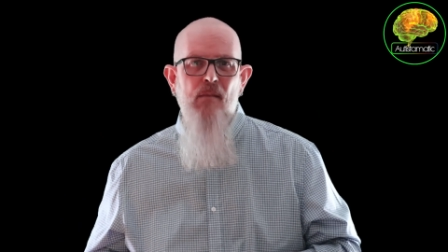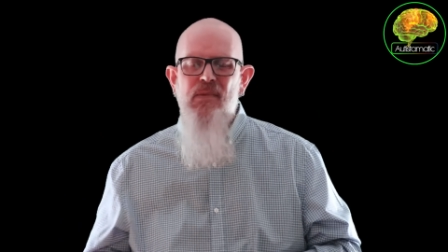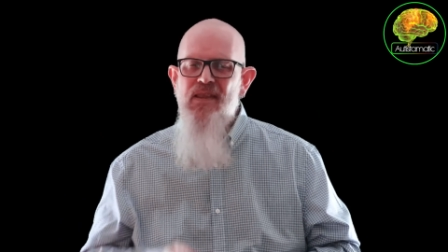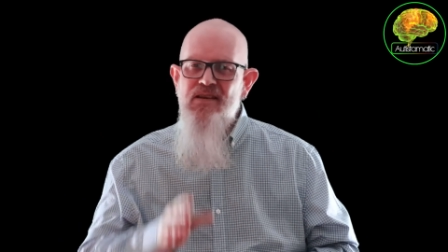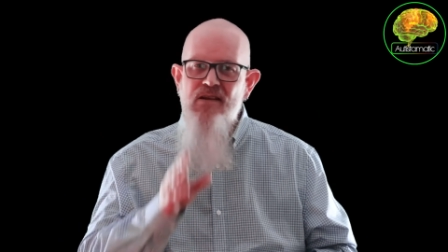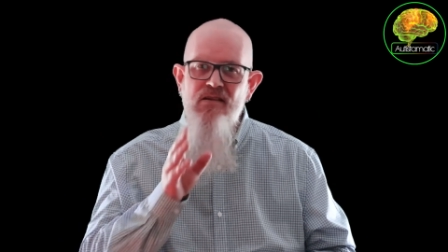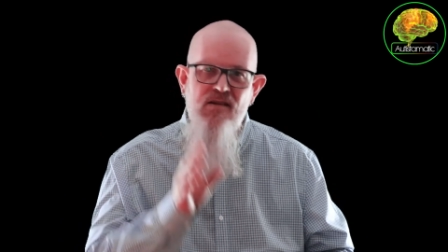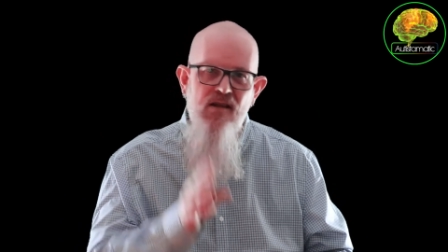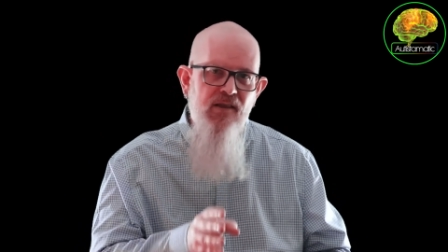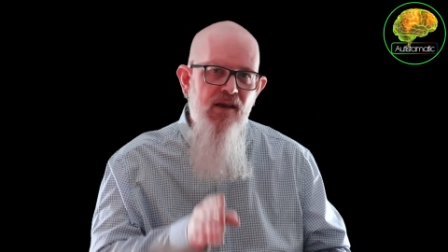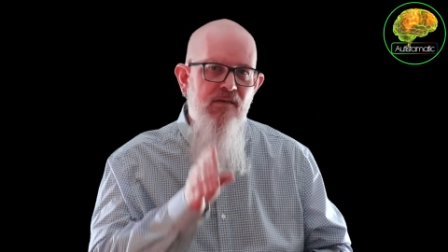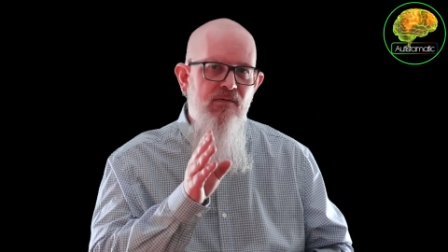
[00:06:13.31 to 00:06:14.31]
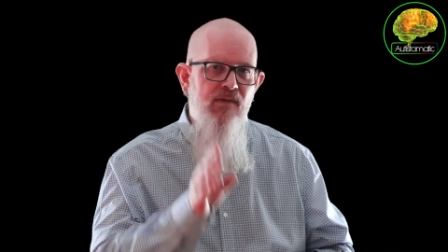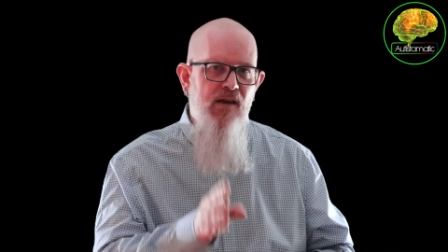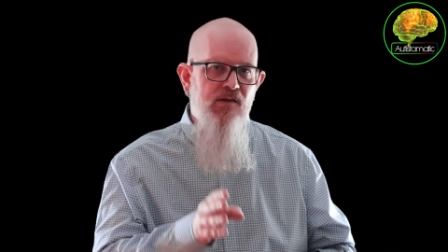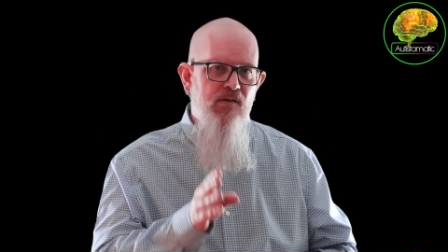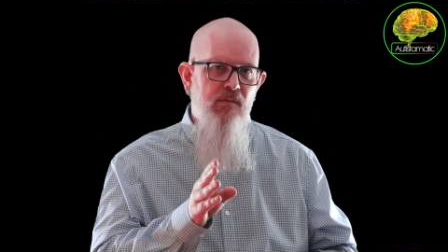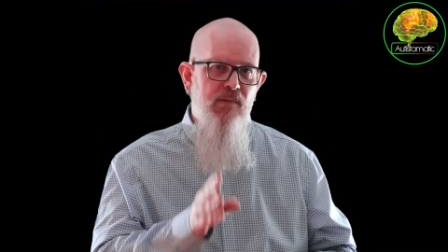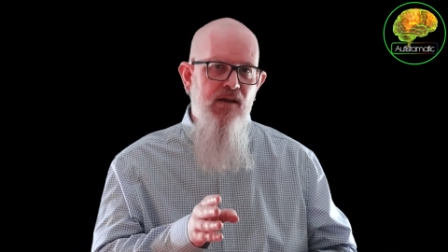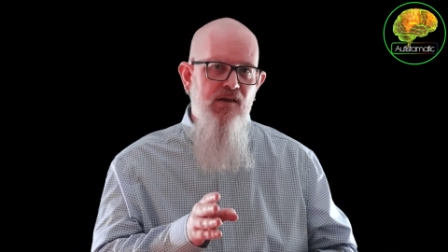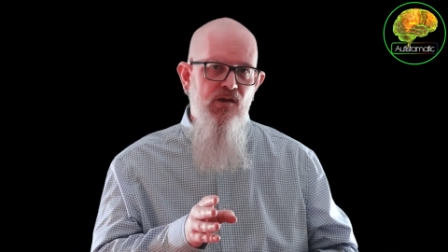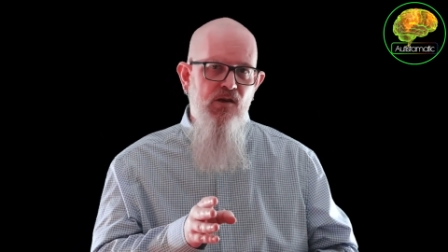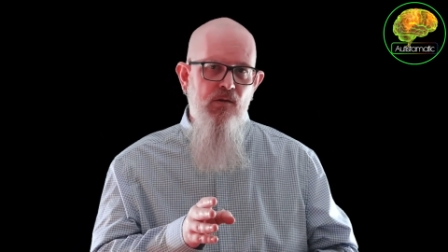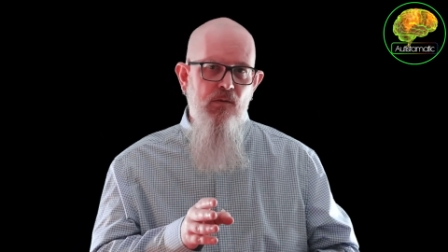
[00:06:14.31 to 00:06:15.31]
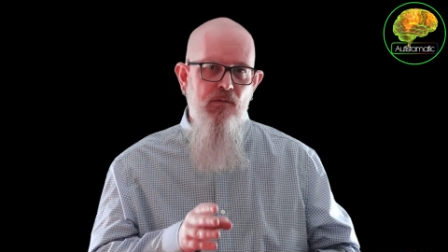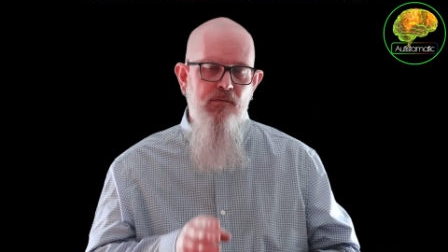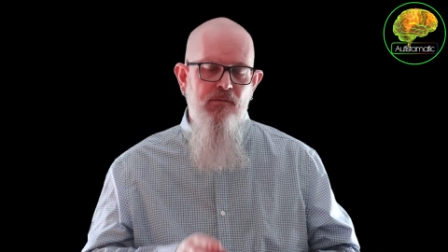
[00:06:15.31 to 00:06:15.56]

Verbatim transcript: But there's another factor at play too.